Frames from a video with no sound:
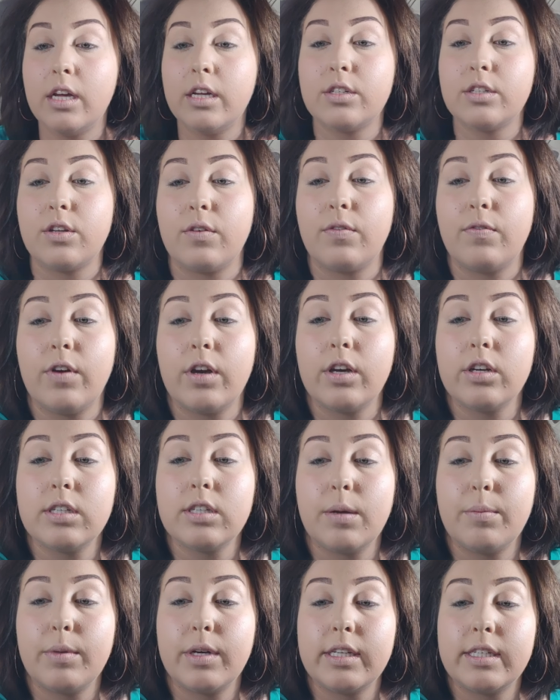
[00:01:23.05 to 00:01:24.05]
So
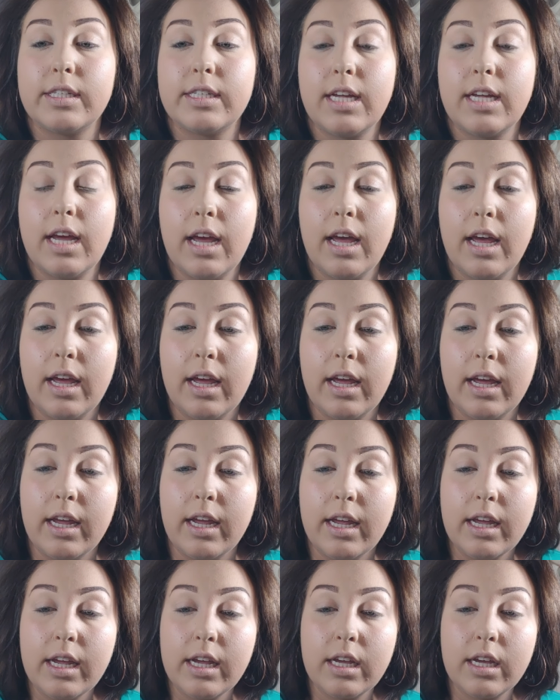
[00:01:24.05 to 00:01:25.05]
first I'm gonna
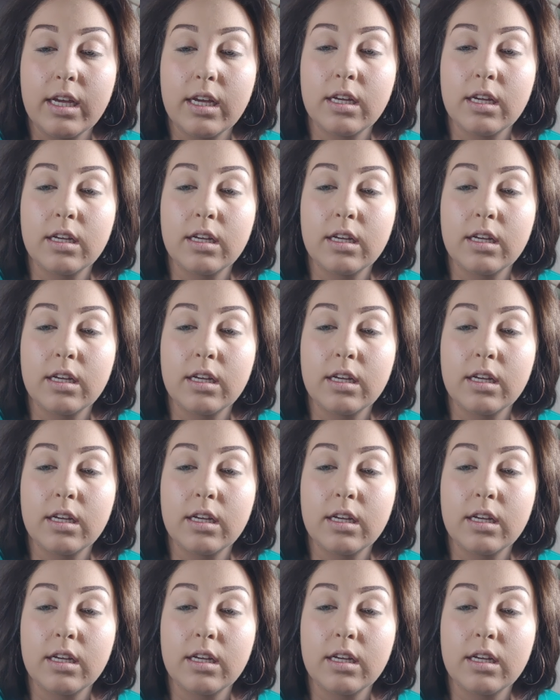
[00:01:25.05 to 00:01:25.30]
take